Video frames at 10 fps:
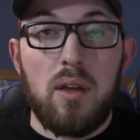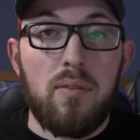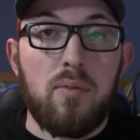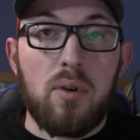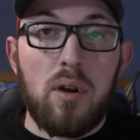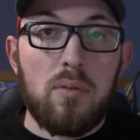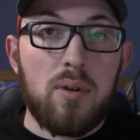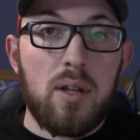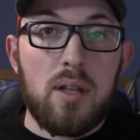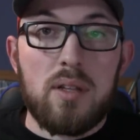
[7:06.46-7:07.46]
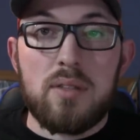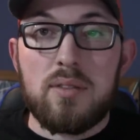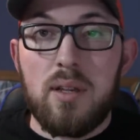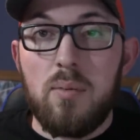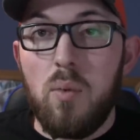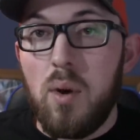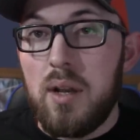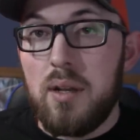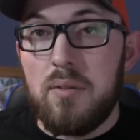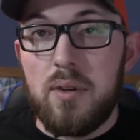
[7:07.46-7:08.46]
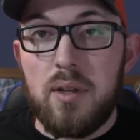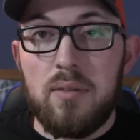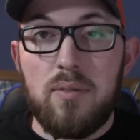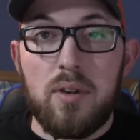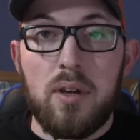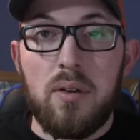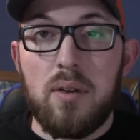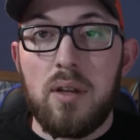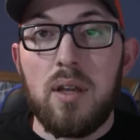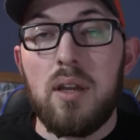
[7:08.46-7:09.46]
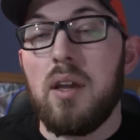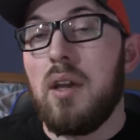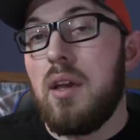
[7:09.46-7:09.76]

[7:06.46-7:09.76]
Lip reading: If we're all running the same wedding ring for Kokanee,